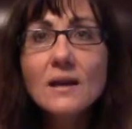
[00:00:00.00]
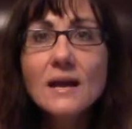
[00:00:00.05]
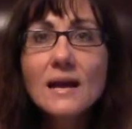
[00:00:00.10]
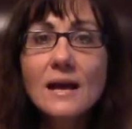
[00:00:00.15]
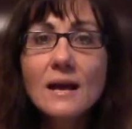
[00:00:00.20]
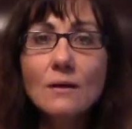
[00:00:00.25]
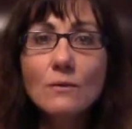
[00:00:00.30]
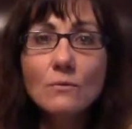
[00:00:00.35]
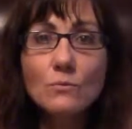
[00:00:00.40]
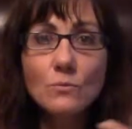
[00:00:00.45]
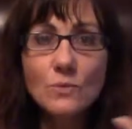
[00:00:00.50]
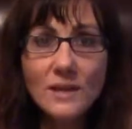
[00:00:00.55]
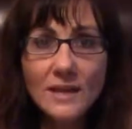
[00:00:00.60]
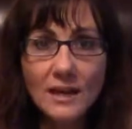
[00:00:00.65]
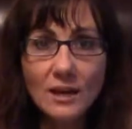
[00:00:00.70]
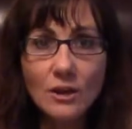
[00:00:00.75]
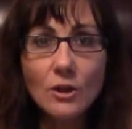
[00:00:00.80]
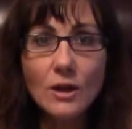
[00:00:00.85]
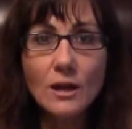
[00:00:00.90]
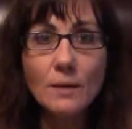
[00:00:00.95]
and we
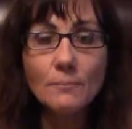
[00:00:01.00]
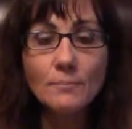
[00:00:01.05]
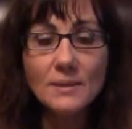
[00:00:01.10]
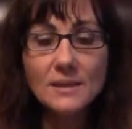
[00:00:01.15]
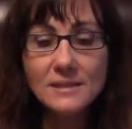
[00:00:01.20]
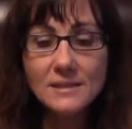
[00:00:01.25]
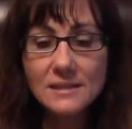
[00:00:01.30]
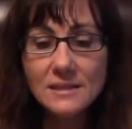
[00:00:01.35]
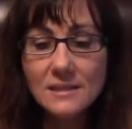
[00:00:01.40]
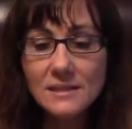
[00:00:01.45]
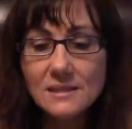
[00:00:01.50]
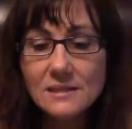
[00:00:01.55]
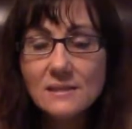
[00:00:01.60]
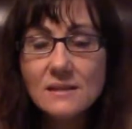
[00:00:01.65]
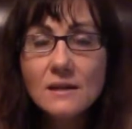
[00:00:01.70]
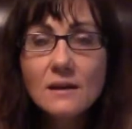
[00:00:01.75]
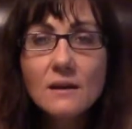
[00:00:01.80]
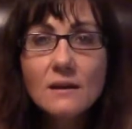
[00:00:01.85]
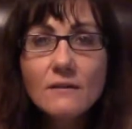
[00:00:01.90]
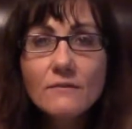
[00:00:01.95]
get a lot of
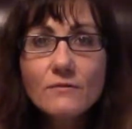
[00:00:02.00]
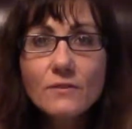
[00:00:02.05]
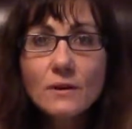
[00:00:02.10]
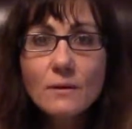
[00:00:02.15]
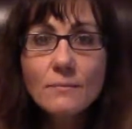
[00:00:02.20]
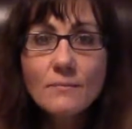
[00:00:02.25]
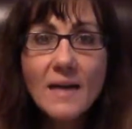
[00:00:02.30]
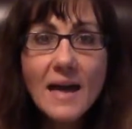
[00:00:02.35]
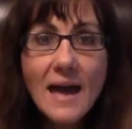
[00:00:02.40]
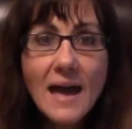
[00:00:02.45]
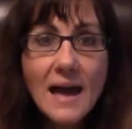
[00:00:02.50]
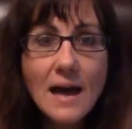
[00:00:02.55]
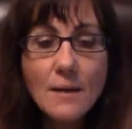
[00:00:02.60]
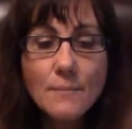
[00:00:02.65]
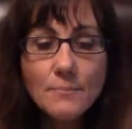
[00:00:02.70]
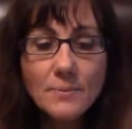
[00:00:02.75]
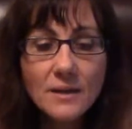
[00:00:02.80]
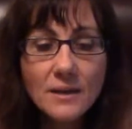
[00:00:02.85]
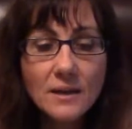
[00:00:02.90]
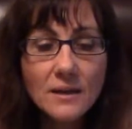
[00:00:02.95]
business from
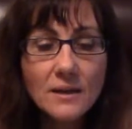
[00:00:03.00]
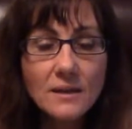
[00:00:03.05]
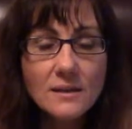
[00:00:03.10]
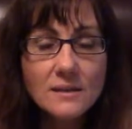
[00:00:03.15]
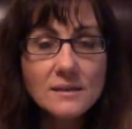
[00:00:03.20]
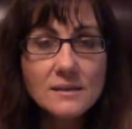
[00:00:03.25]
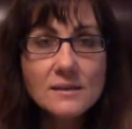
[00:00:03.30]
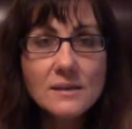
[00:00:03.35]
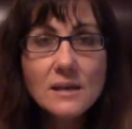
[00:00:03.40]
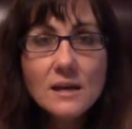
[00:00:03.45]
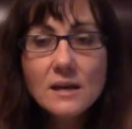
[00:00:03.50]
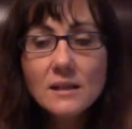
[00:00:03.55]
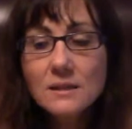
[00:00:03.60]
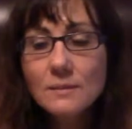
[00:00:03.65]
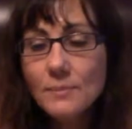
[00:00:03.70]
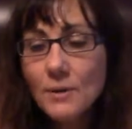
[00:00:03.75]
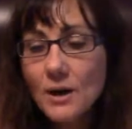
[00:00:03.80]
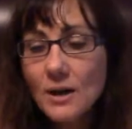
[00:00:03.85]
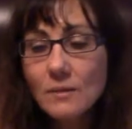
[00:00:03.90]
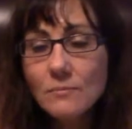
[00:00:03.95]
that because
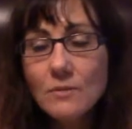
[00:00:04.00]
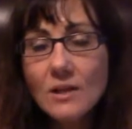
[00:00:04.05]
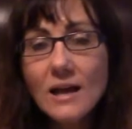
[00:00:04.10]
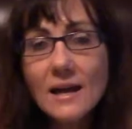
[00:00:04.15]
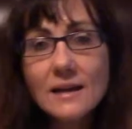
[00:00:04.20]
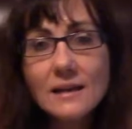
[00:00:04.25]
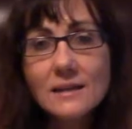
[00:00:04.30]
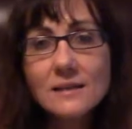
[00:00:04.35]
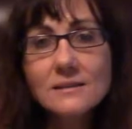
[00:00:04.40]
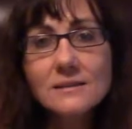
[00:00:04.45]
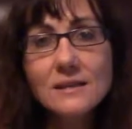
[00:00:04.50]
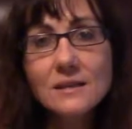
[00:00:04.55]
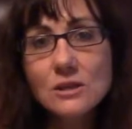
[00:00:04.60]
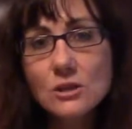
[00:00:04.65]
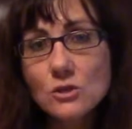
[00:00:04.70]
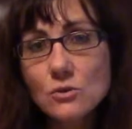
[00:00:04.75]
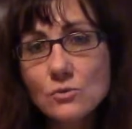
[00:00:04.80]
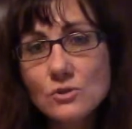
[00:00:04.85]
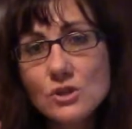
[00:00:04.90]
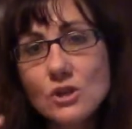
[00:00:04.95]
the bottom line is that
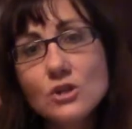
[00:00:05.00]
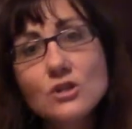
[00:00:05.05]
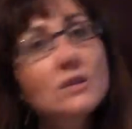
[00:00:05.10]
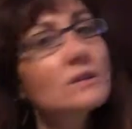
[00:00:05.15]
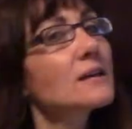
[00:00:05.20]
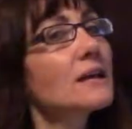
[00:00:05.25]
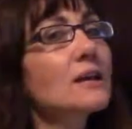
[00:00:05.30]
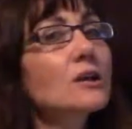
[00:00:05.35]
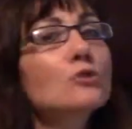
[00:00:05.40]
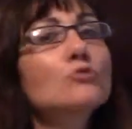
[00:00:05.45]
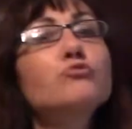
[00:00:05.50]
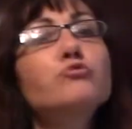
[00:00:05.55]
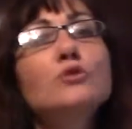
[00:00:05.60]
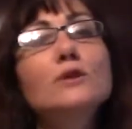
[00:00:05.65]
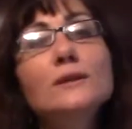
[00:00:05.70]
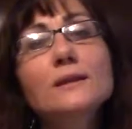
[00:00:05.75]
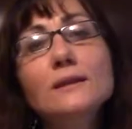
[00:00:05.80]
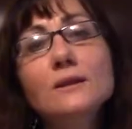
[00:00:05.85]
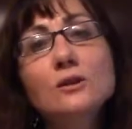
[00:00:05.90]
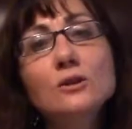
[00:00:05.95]
you start to get
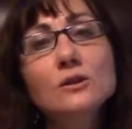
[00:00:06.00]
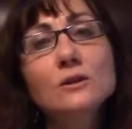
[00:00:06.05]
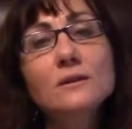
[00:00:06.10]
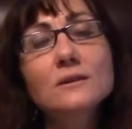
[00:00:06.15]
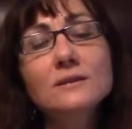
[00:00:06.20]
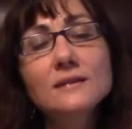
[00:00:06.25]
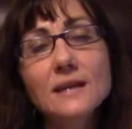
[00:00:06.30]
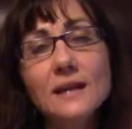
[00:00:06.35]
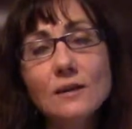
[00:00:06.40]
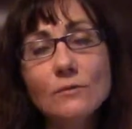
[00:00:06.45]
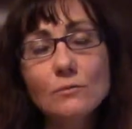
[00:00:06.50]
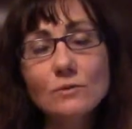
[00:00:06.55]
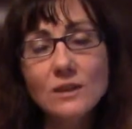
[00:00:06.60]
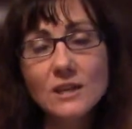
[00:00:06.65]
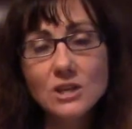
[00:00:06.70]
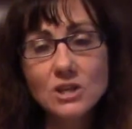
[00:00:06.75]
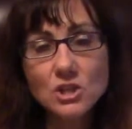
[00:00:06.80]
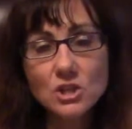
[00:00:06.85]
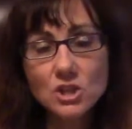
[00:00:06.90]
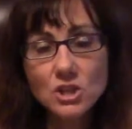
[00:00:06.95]
really good, tight
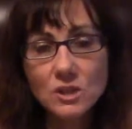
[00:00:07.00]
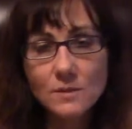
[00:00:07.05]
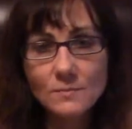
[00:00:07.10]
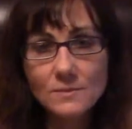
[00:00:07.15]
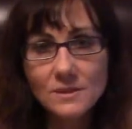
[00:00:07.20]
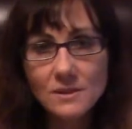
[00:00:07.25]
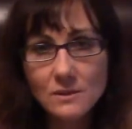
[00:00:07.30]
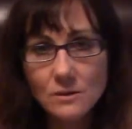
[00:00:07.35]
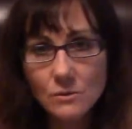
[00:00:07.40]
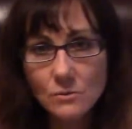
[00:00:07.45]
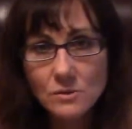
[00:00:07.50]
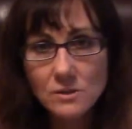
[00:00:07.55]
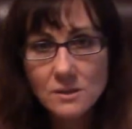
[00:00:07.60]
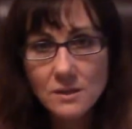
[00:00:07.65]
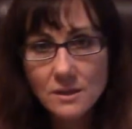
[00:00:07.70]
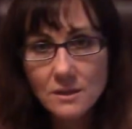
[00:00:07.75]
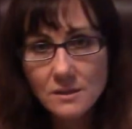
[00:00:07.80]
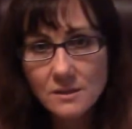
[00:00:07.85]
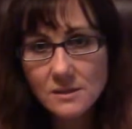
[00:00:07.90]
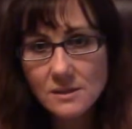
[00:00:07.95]
relationships in those
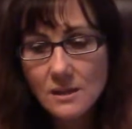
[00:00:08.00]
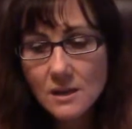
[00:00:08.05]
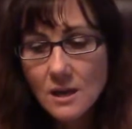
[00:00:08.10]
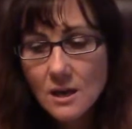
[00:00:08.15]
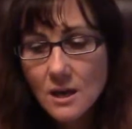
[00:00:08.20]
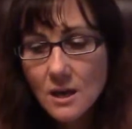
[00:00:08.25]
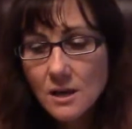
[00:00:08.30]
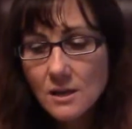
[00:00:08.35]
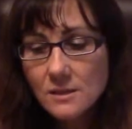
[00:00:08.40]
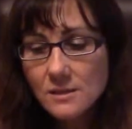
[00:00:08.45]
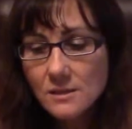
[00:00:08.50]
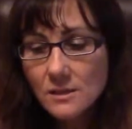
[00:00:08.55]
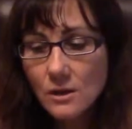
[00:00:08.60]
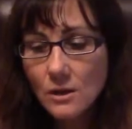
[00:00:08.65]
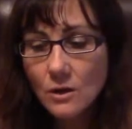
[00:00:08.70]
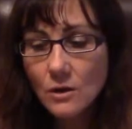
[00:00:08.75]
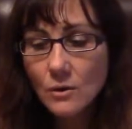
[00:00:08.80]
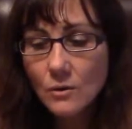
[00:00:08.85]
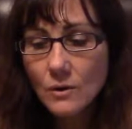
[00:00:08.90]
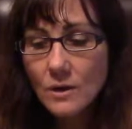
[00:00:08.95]
things.
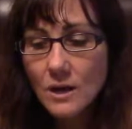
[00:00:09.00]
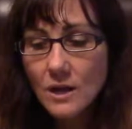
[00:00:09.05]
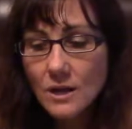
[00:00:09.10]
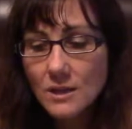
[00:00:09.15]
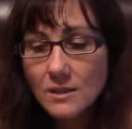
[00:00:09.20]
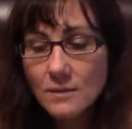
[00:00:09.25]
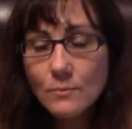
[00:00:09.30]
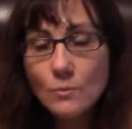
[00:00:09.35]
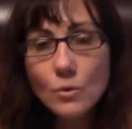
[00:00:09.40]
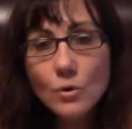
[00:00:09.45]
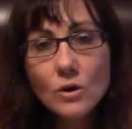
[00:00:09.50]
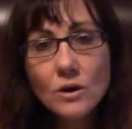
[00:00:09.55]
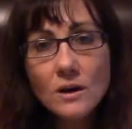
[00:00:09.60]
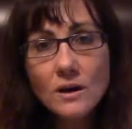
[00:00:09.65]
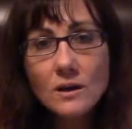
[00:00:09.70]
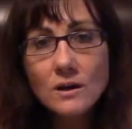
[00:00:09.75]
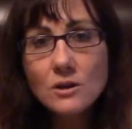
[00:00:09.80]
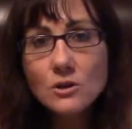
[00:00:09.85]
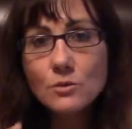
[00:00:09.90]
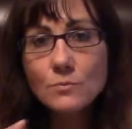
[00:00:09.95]
So the
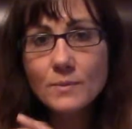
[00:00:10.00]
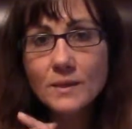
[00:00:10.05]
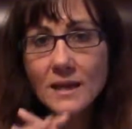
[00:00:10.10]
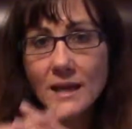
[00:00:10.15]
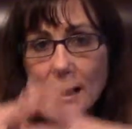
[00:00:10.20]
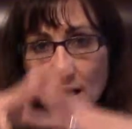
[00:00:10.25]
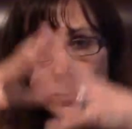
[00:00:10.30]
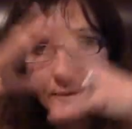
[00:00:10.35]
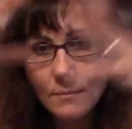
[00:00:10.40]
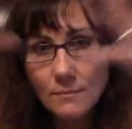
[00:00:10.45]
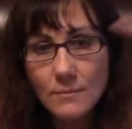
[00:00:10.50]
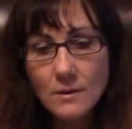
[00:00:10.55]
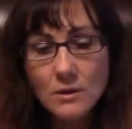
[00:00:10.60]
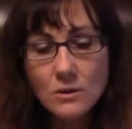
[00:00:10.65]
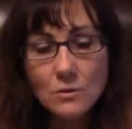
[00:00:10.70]
more you become